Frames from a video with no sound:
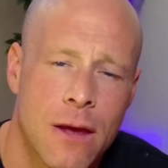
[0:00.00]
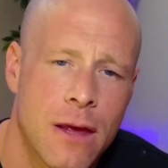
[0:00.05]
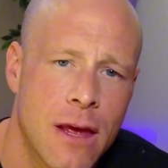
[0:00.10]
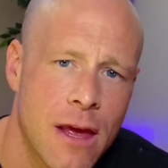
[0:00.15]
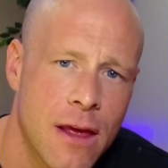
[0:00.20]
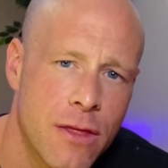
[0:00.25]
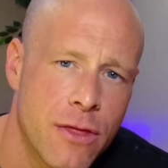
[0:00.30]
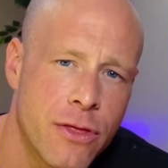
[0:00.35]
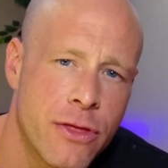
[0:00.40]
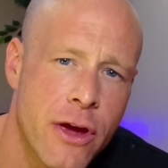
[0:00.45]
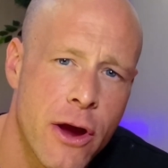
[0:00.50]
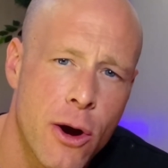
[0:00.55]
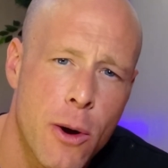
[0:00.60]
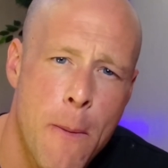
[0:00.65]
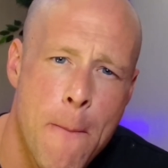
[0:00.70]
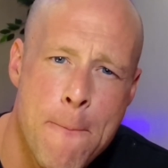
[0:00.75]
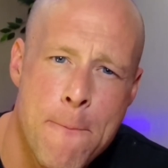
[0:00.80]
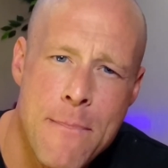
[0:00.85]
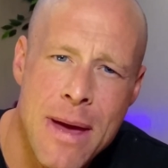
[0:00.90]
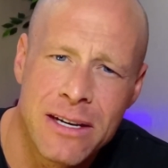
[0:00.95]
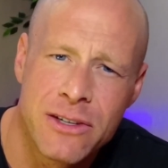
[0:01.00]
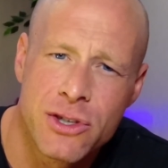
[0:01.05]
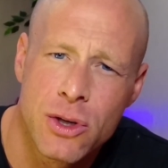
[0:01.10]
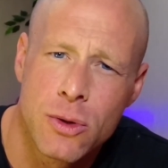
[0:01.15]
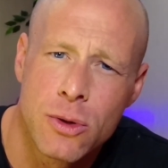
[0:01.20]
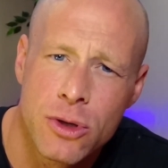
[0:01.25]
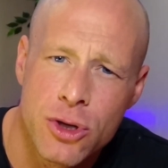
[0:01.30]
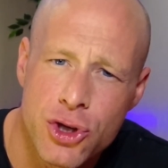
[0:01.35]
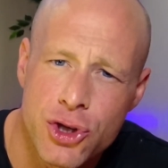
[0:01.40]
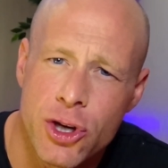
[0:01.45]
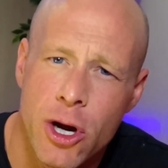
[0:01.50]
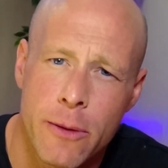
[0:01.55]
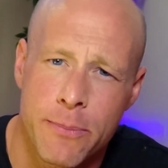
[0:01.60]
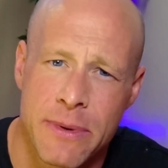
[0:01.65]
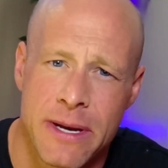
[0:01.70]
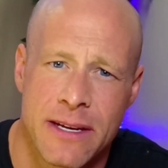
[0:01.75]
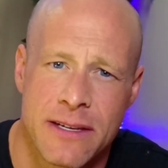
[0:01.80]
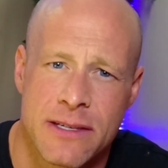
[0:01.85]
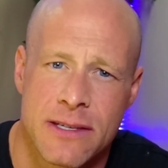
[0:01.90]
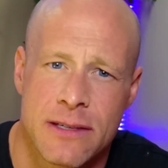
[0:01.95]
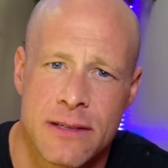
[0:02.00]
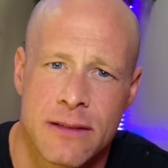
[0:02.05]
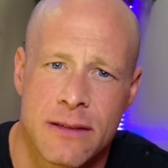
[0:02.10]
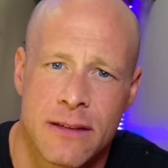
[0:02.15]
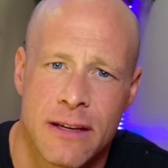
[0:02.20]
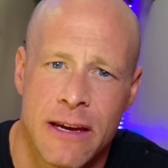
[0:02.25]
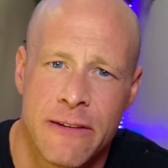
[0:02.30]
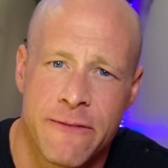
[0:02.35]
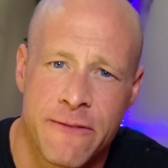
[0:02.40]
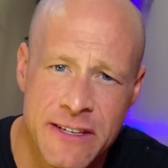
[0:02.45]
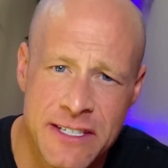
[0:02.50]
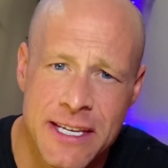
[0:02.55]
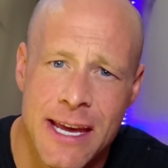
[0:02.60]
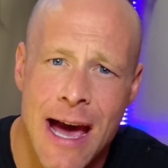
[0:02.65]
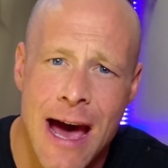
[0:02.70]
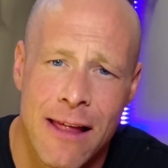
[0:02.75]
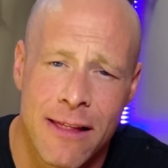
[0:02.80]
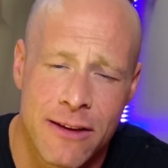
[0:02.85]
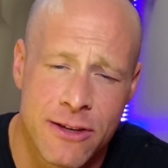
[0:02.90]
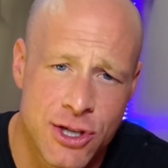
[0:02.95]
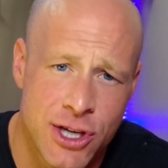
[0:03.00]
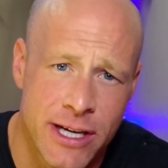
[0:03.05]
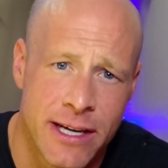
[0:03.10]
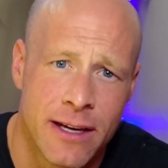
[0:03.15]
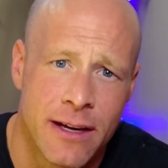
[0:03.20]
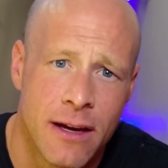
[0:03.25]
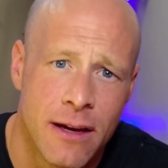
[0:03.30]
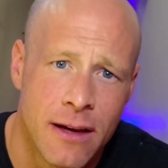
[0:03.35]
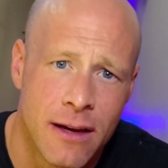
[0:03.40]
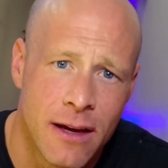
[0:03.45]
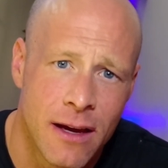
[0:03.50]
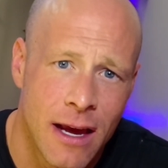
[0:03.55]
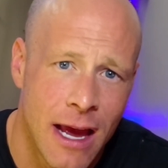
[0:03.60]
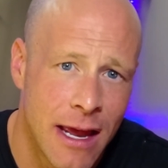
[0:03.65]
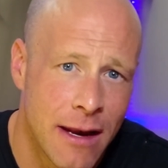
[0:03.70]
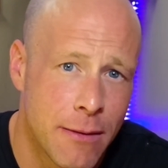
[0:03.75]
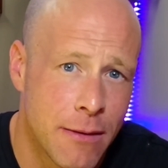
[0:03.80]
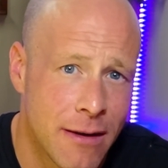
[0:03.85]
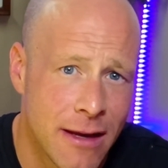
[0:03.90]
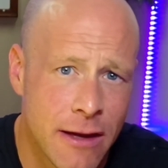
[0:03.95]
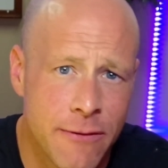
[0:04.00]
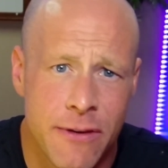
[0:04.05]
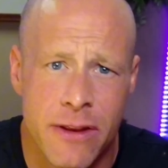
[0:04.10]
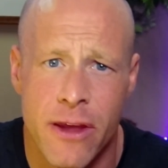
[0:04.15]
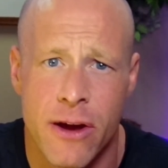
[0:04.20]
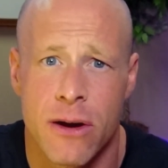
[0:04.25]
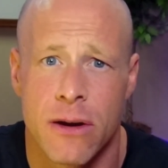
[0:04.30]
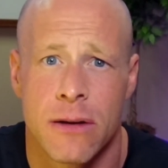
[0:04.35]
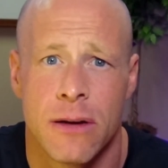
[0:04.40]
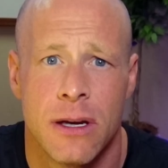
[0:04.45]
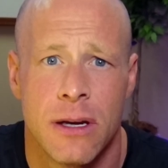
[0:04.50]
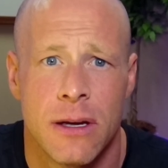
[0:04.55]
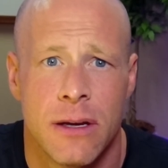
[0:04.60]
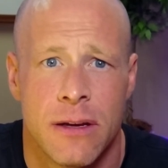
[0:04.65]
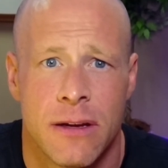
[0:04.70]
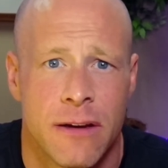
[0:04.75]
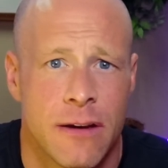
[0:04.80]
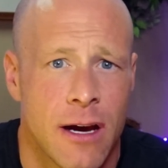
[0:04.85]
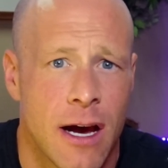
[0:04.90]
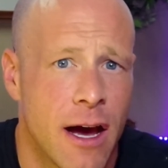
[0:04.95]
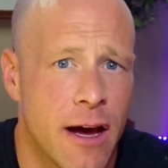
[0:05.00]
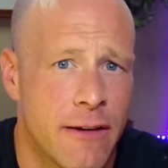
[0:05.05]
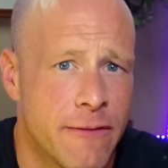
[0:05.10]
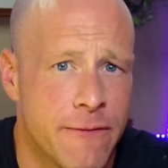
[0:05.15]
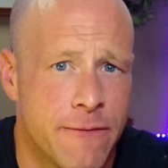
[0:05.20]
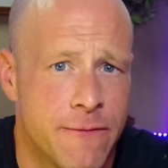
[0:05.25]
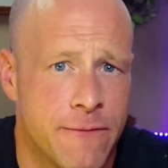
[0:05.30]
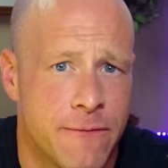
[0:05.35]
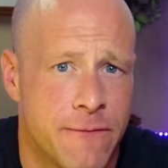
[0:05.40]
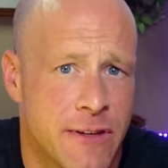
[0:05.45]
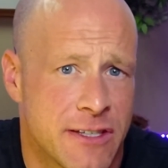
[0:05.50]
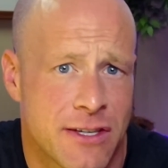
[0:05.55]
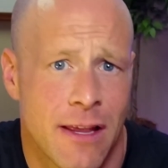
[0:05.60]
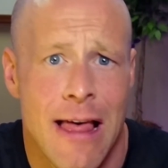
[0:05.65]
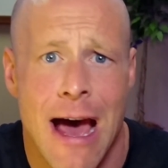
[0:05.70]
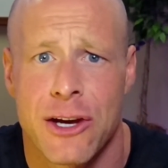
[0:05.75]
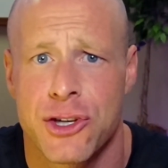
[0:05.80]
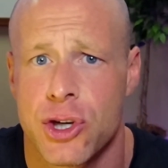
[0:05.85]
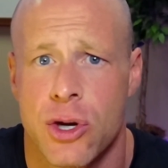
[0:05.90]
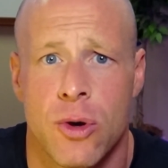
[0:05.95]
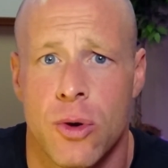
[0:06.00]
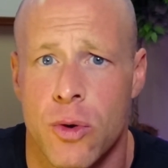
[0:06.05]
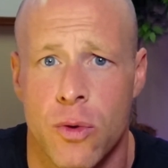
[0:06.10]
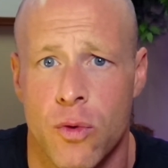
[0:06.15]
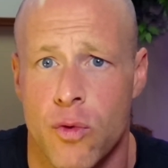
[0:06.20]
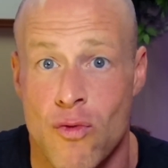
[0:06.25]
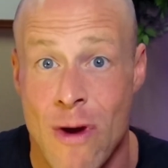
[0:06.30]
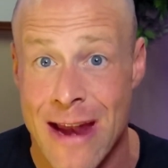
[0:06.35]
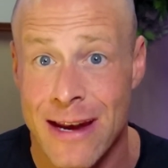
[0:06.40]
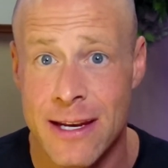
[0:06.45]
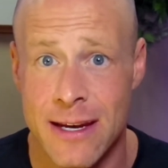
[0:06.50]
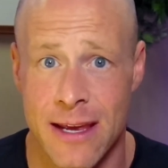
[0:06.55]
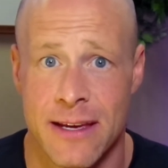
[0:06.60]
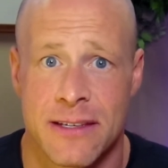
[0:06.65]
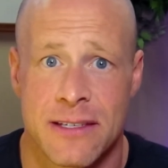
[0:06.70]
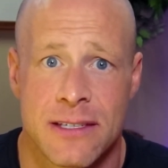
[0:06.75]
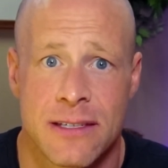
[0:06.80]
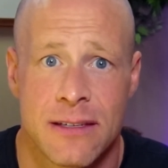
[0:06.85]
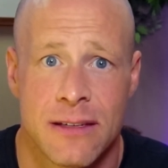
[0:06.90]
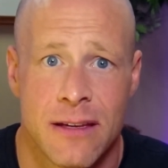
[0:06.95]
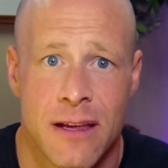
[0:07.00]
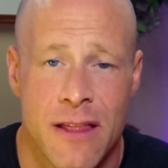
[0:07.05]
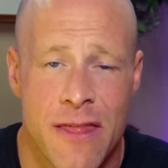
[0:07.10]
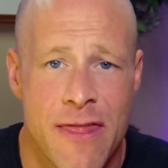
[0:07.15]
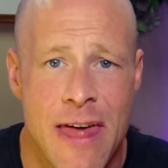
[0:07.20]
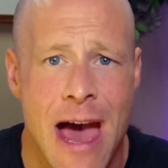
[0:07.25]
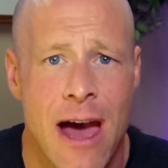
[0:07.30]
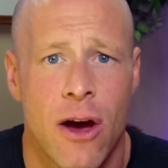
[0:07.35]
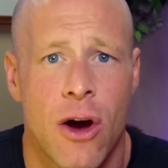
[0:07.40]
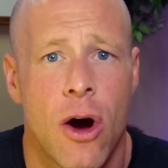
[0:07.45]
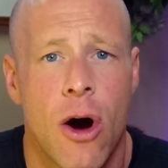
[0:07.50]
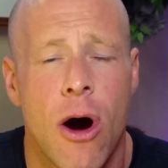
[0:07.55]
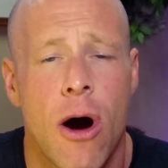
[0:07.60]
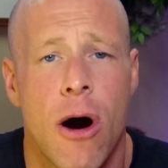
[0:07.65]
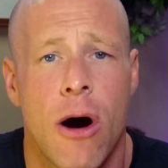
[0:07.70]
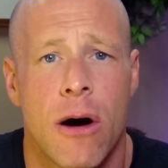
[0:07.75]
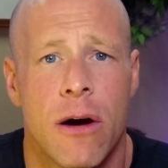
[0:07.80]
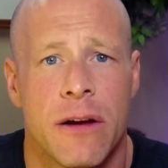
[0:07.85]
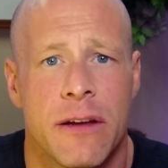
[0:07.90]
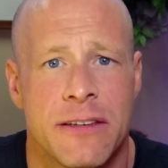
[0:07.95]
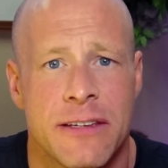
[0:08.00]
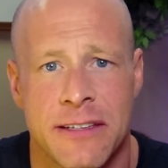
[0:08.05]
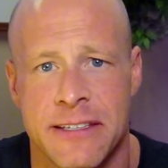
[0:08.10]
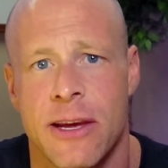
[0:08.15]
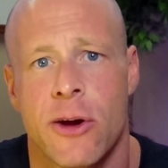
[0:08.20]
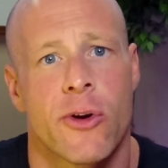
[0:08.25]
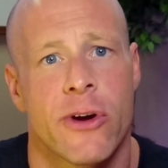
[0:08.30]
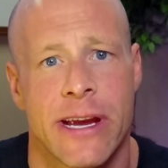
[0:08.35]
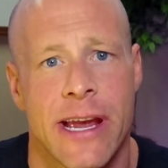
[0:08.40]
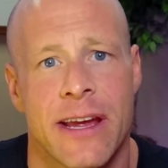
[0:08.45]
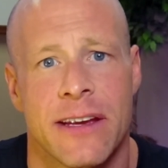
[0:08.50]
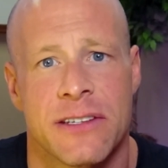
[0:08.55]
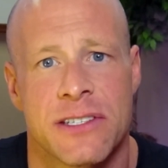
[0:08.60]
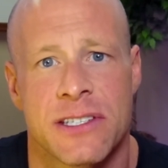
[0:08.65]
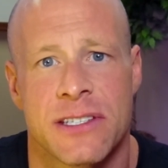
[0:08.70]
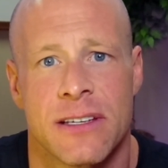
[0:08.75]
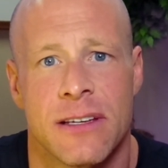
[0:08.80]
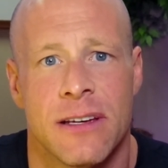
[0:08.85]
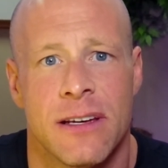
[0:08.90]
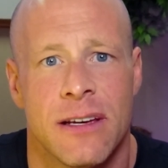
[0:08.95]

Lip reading: Their mental sharpness and physiology and even their physiological readiness, that all deteriorates.